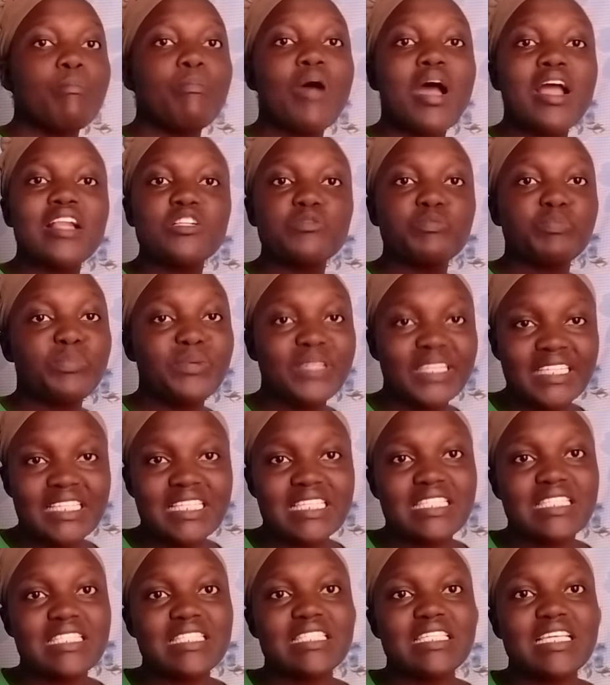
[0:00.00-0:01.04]
But
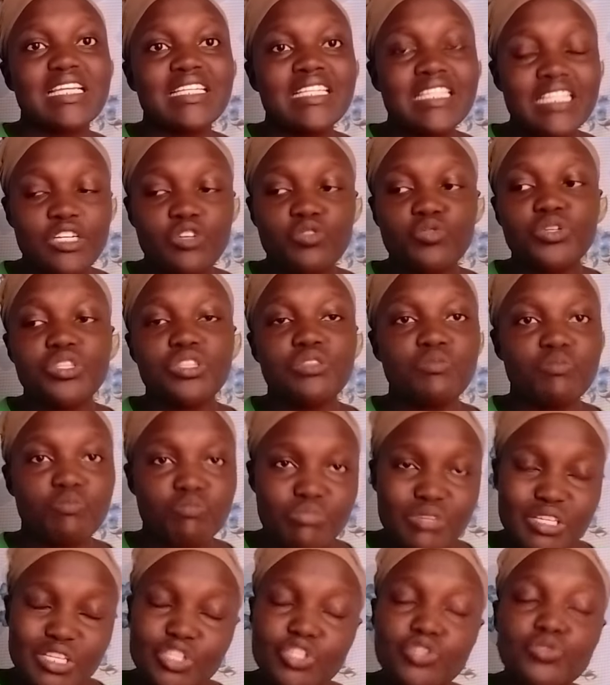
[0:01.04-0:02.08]
please, deal with me.